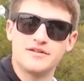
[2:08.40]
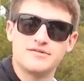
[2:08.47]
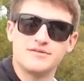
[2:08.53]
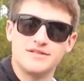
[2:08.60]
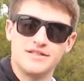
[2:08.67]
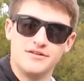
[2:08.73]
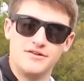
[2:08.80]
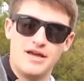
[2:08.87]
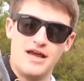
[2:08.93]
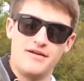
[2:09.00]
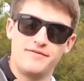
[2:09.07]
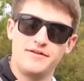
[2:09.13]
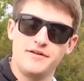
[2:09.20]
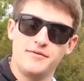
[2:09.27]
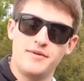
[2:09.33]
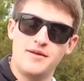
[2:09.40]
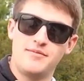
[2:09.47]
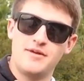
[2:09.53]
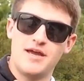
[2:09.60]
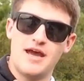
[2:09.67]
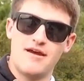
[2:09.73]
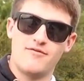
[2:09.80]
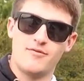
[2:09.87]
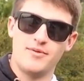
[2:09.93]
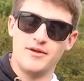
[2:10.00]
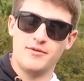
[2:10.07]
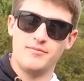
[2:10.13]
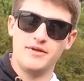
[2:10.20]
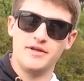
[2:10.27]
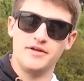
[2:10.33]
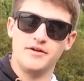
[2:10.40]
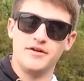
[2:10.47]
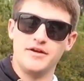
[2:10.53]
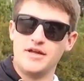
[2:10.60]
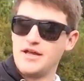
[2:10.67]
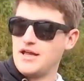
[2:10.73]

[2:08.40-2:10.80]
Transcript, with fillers: This one's a little heftier, maybe a 1/2 pound bigger.